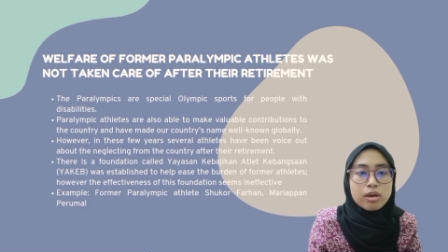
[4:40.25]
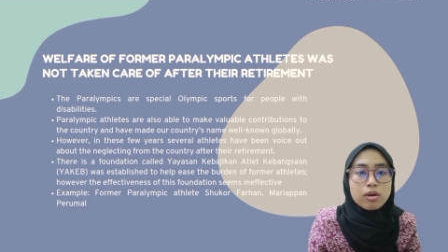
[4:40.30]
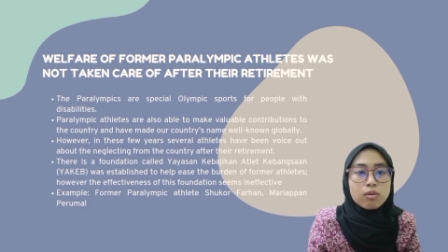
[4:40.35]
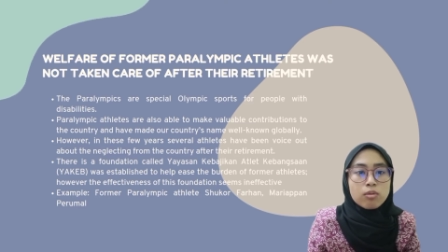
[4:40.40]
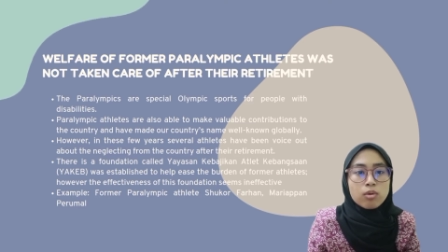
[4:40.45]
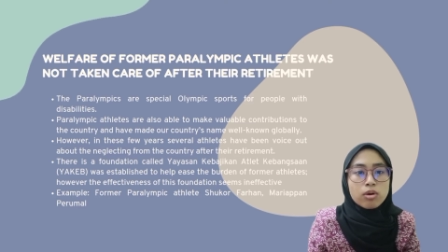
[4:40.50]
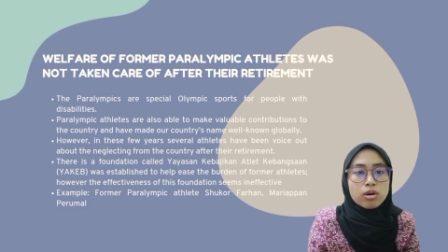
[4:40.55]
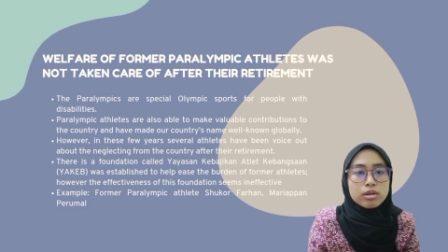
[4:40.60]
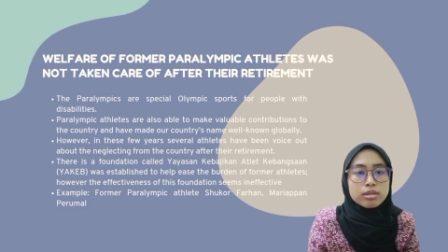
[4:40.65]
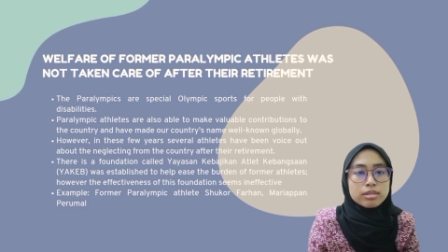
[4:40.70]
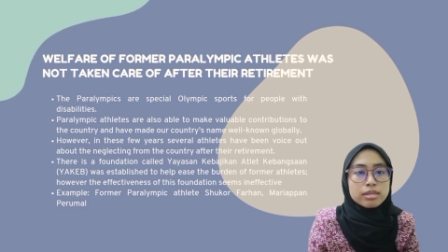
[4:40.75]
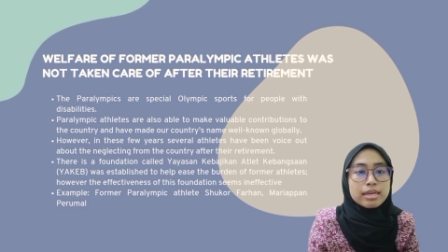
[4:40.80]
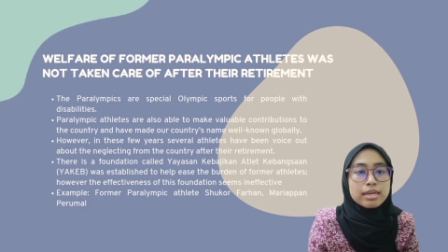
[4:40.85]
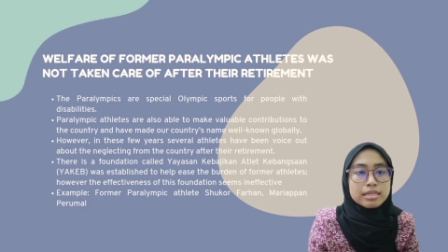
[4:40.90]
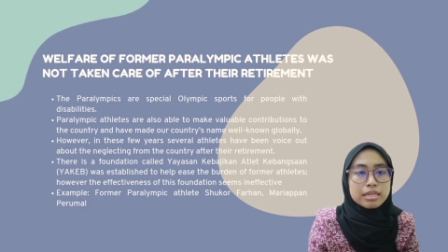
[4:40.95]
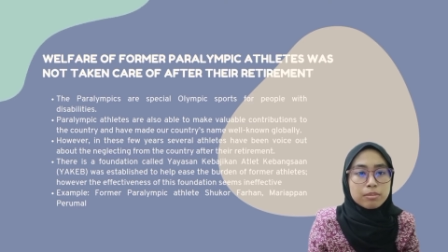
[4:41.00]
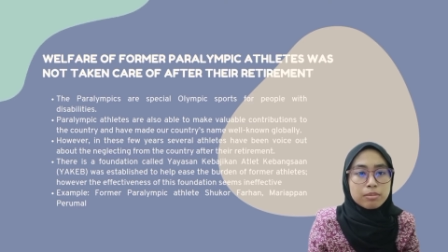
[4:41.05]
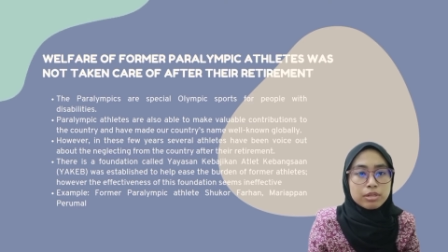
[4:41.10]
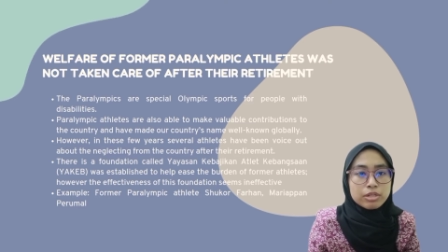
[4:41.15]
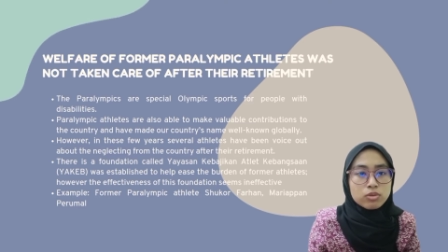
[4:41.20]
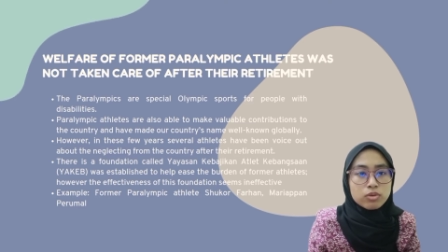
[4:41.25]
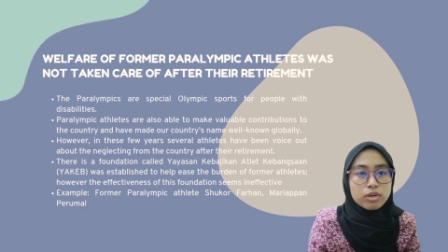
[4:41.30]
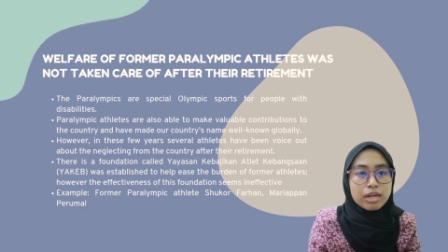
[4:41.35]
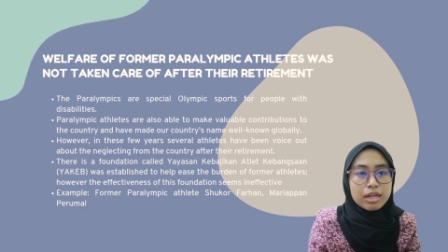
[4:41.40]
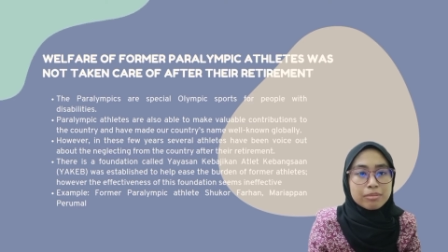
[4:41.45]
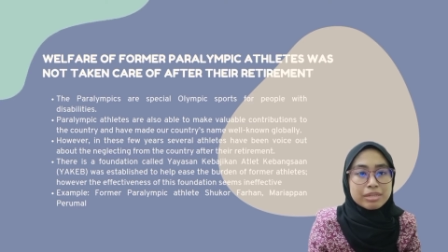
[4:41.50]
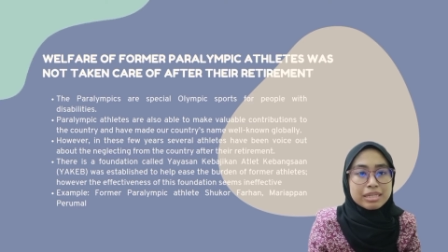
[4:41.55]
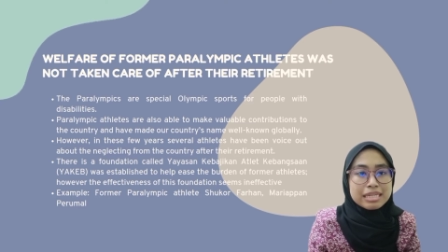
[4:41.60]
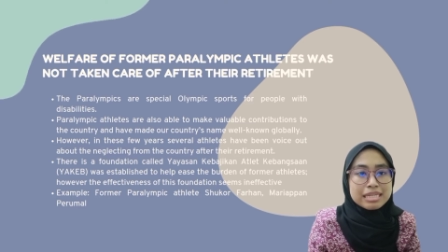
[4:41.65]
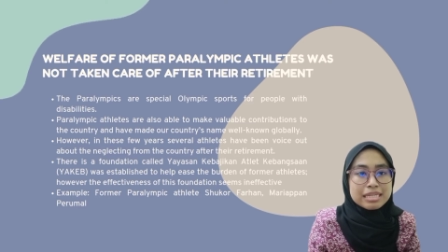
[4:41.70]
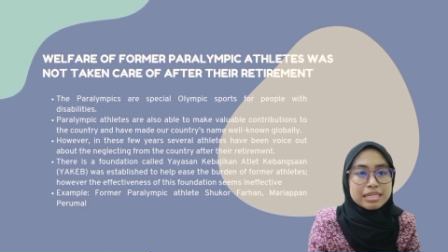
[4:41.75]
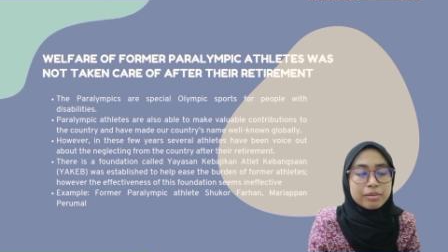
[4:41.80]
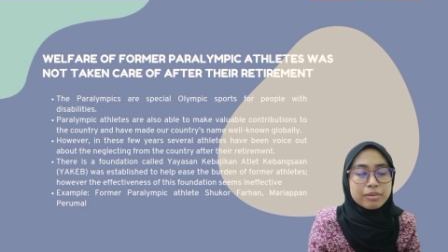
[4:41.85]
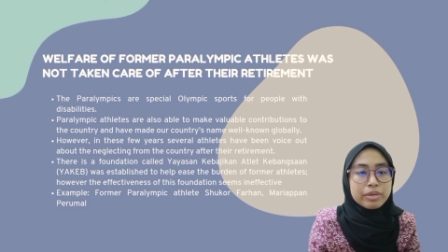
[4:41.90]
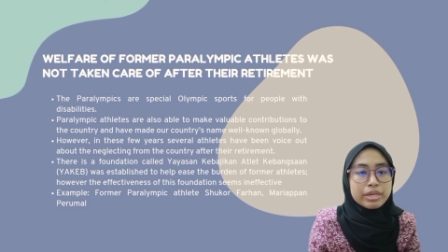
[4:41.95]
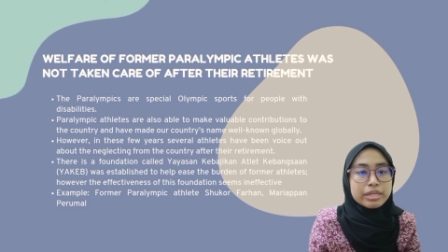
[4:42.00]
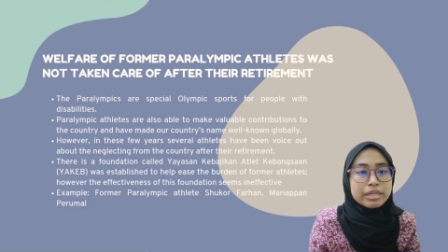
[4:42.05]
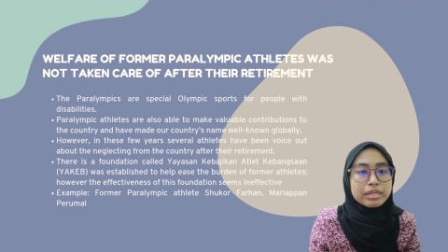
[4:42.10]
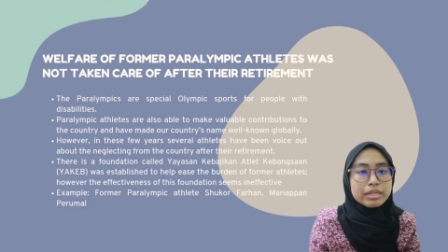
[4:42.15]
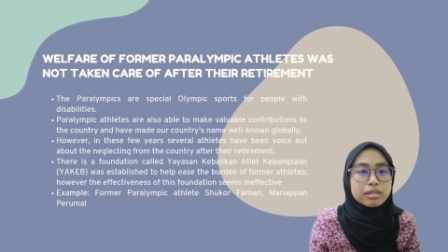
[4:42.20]
was established to help ease the
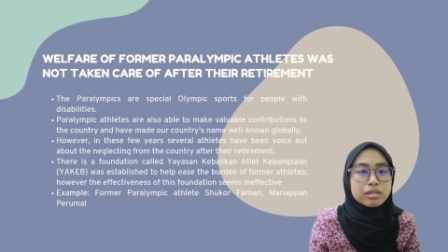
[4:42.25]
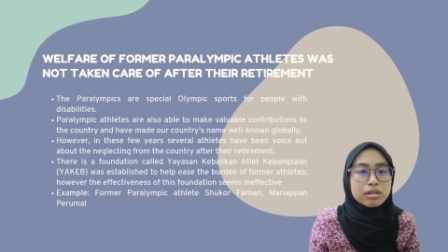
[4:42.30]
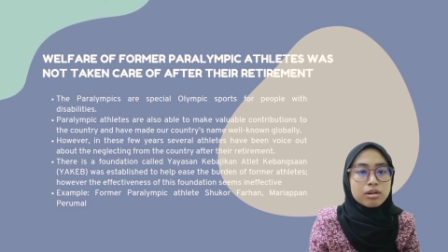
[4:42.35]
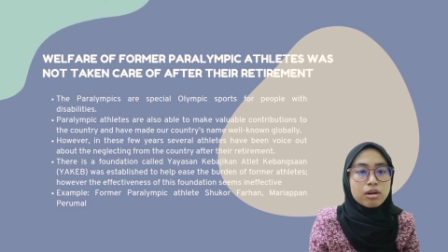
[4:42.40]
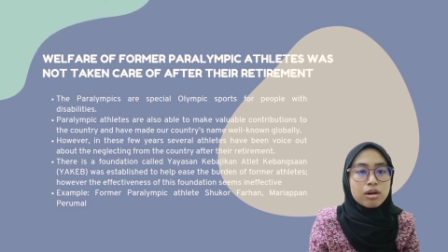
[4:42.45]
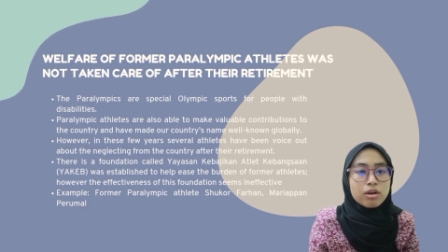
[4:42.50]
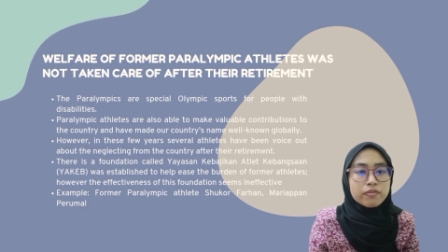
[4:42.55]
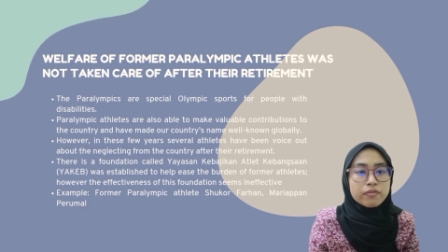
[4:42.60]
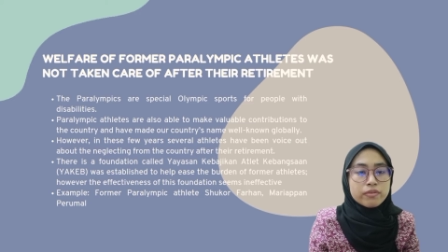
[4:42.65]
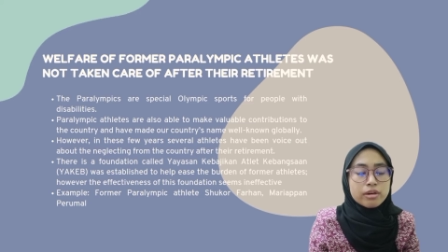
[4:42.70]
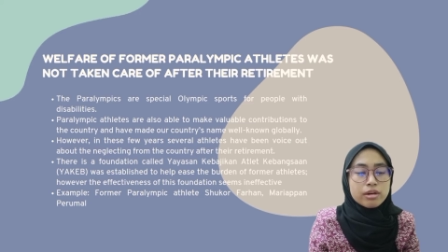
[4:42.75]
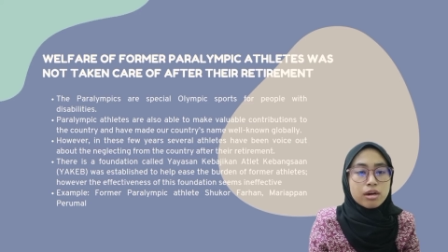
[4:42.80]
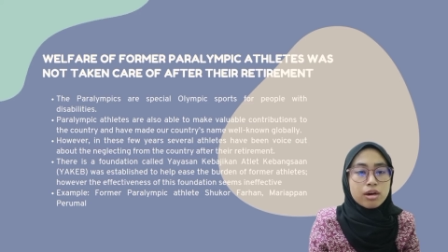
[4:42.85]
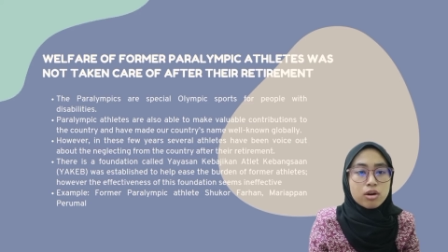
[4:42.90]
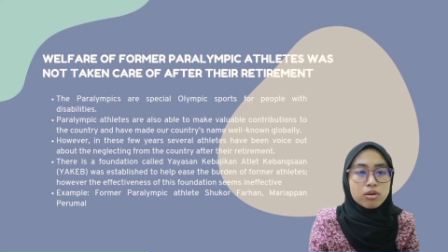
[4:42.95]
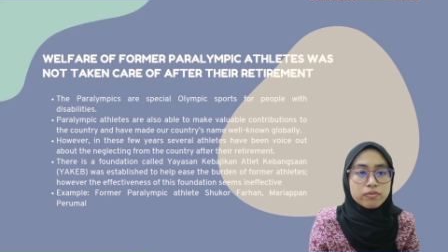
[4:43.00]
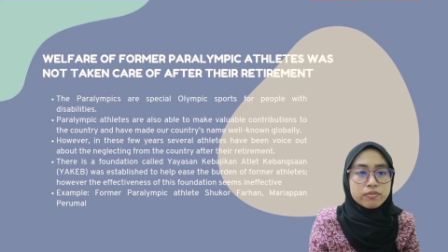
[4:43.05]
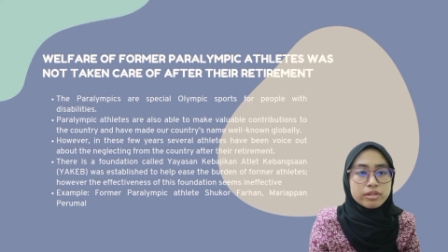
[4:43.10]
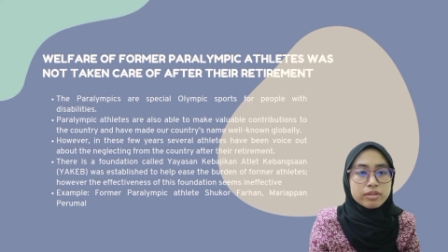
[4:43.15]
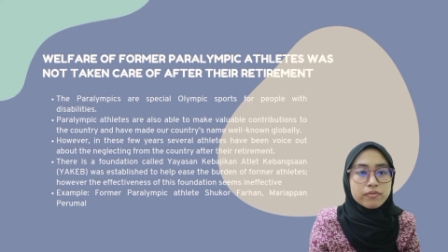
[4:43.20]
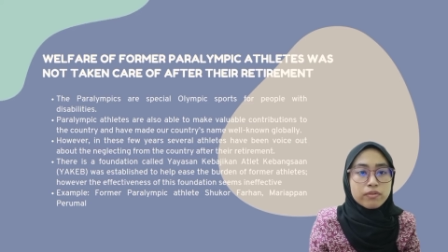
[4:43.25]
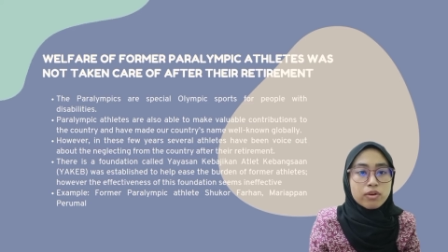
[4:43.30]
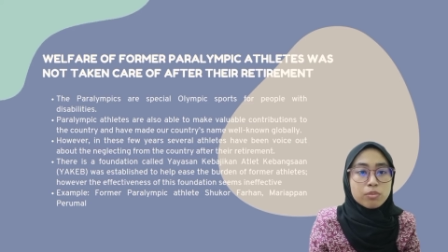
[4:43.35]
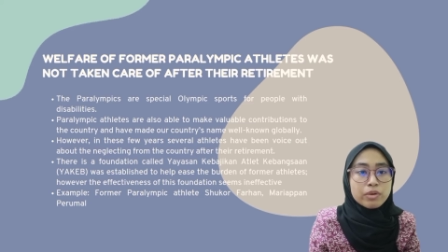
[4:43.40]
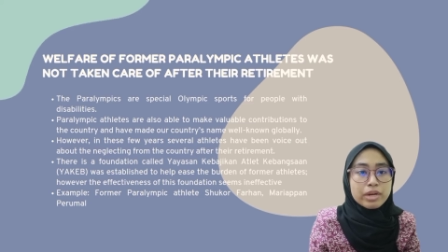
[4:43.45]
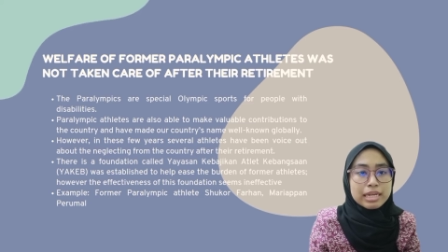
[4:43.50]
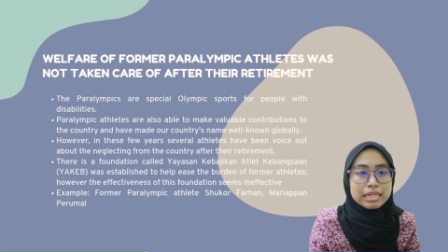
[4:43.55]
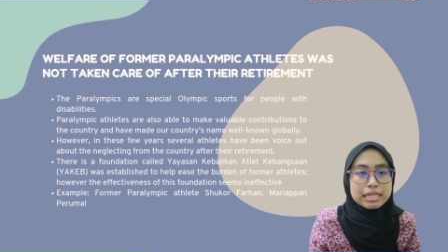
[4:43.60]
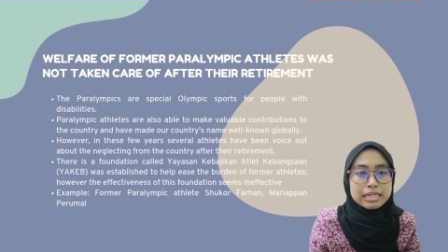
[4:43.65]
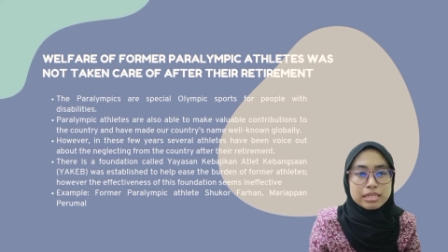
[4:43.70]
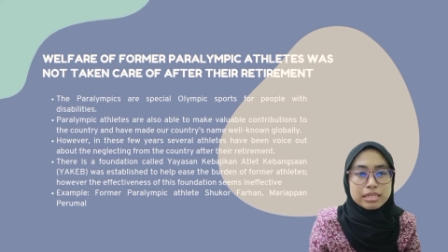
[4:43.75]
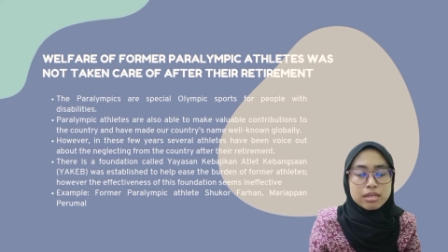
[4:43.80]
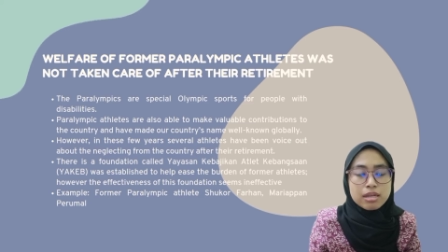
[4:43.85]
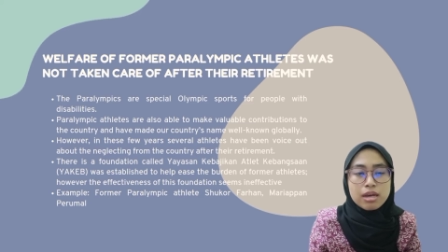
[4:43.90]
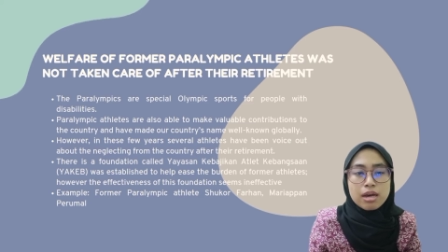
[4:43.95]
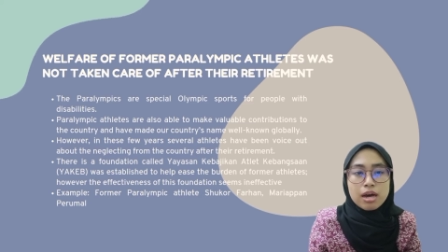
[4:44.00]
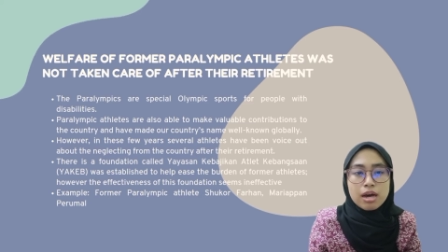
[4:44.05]
burden of the former athletes.